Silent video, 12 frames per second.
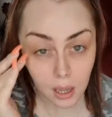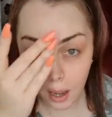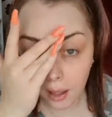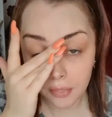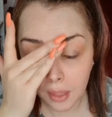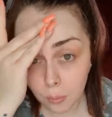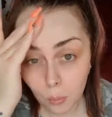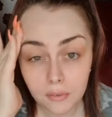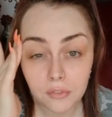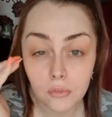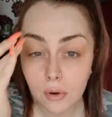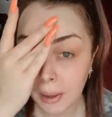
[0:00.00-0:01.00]
And then with
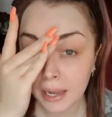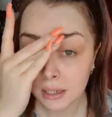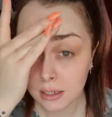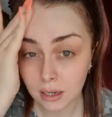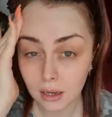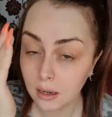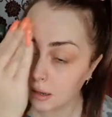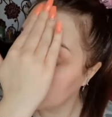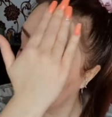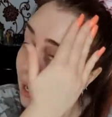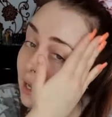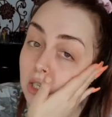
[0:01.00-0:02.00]
the remainder, I'm
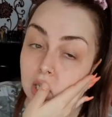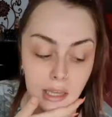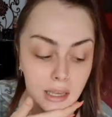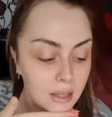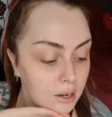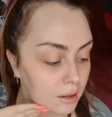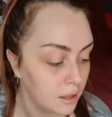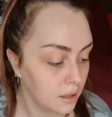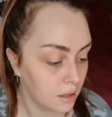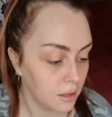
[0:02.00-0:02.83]
actually gonna,